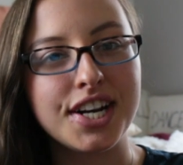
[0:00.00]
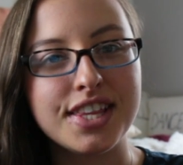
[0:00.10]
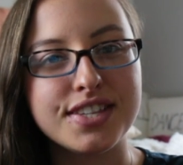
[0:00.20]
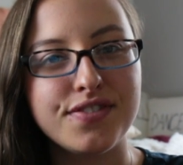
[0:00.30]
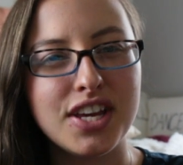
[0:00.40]
editing
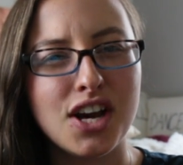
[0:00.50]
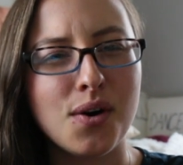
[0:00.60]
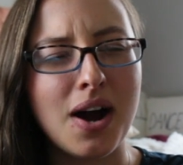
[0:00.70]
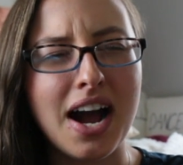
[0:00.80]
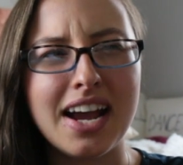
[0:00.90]
this
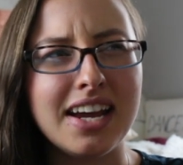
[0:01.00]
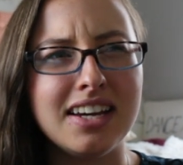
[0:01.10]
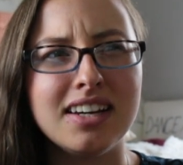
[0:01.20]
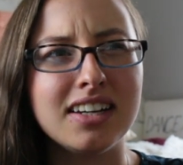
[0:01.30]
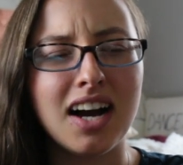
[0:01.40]
video,
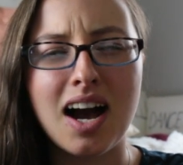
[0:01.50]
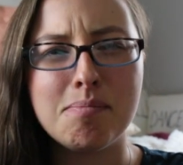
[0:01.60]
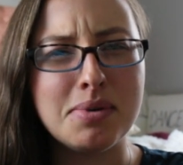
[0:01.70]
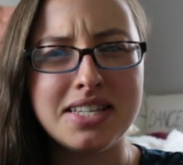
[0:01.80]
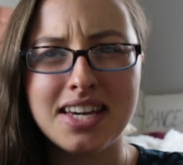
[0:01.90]
I
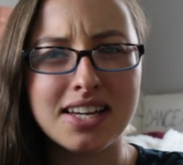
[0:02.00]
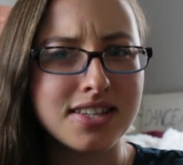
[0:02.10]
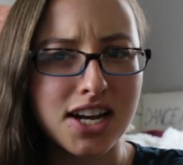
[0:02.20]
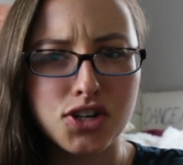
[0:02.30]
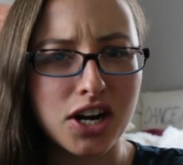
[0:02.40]
got busy and
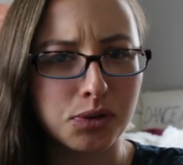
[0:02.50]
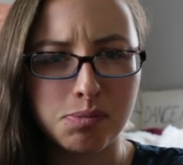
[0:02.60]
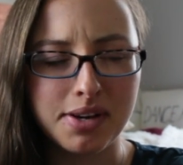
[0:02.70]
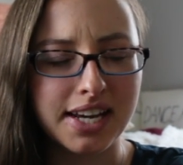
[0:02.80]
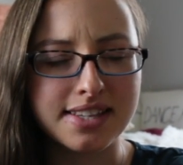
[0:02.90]
sidetracked
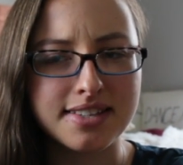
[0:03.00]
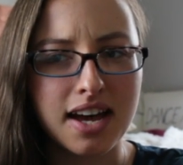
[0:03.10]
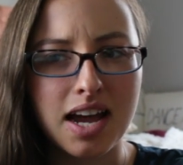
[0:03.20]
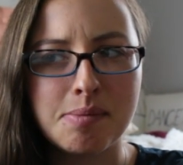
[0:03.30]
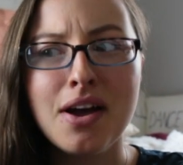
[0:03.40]
with making
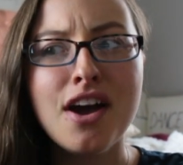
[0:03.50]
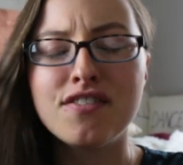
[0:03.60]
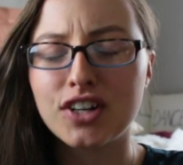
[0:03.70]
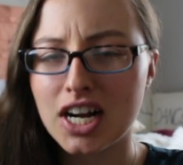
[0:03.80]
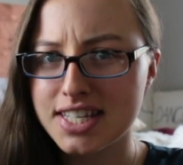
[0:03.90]
slime,
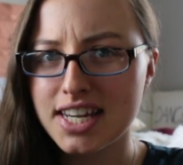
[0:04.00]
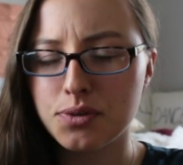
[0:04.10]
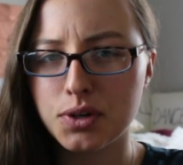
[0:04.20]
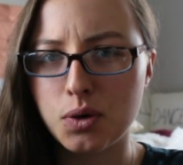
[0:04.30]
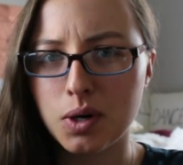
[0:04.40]
forgot to hit
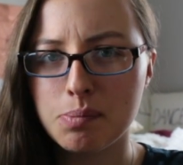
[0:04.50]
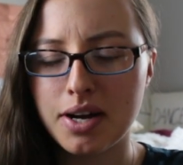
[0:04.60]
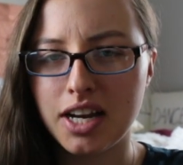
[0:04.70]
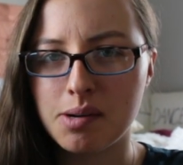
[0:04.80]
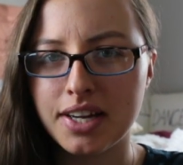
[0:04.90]
the record
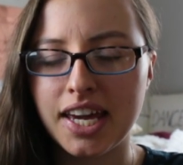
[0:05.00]
button on my